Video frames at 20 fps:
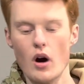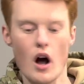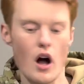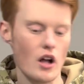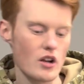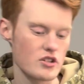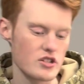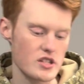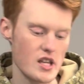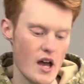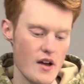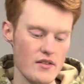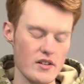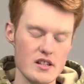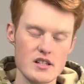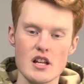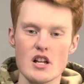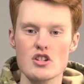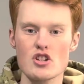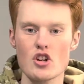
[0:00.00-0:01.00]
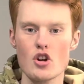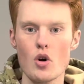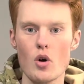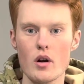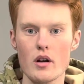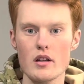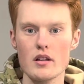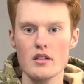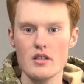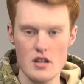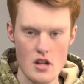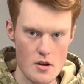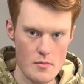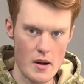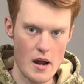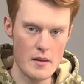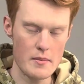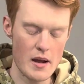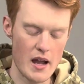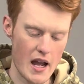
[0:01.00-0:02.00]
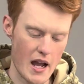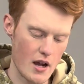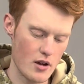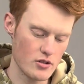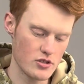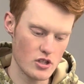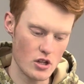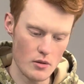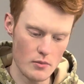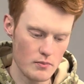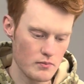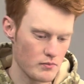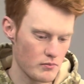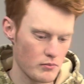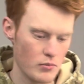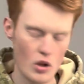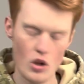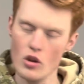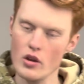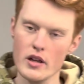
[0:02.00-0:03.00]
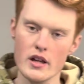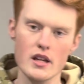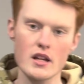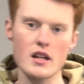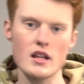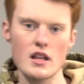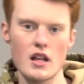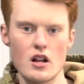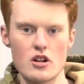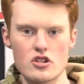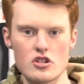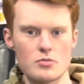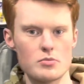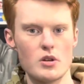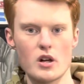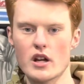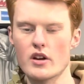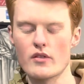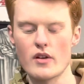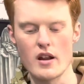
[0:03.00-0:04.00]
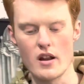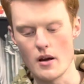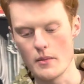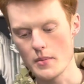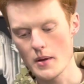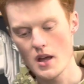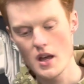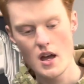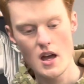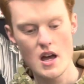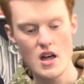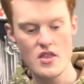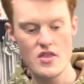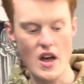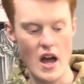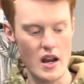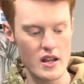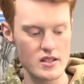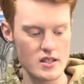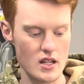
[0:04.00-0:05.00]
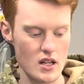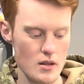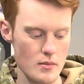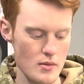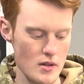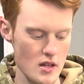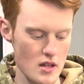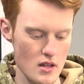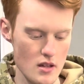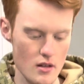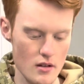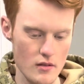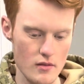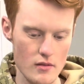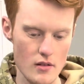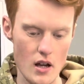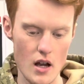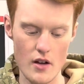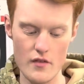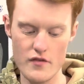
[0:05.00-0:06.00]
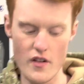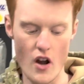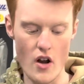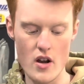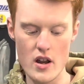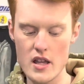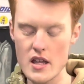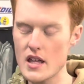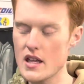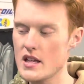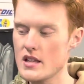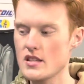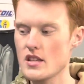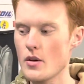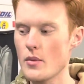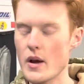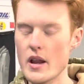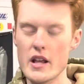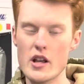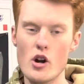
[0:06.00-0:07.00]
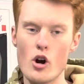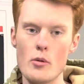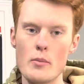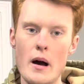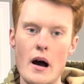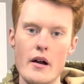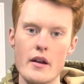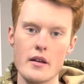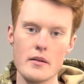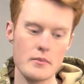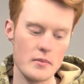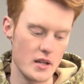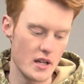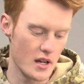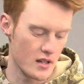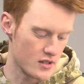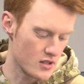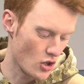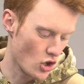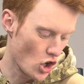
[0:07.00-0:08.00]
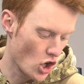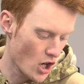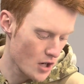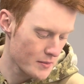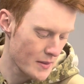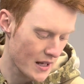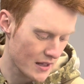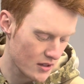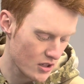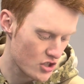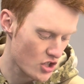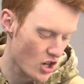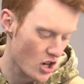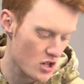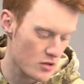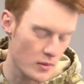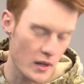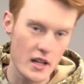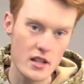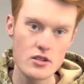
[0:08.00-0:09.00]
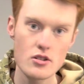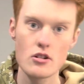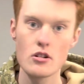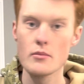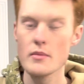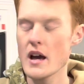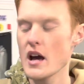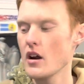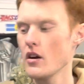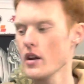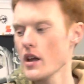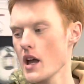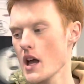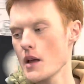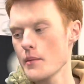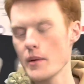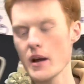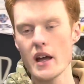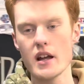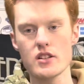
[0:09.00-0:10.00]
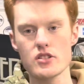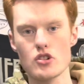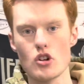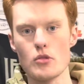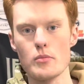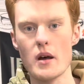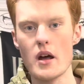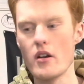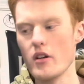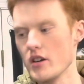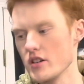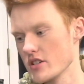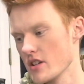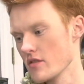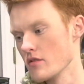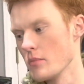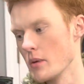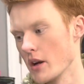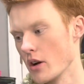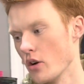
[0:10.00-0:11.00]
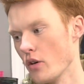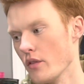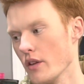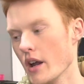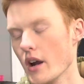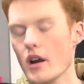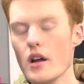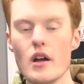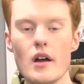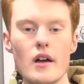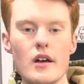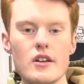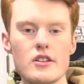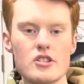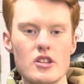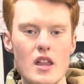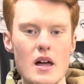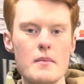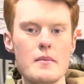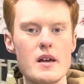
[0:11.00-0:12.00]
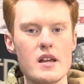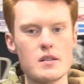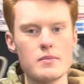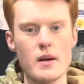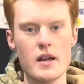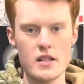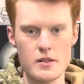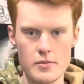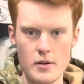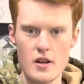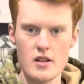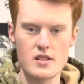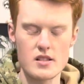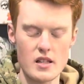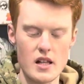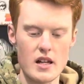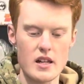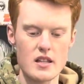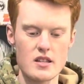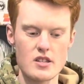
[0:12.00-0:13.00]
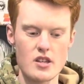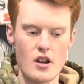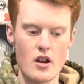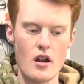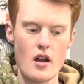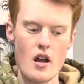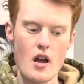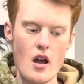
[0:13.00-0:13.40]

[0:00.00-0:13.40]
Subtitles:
I'll just have an extension cord nearby my house. I'll pull in and then I'll just plug it right up. That is going to be a very easy way to go about it because it'll automatically charge my internal battery and my external battery. I just have to bring it over there. So that makes my experience a lot easier.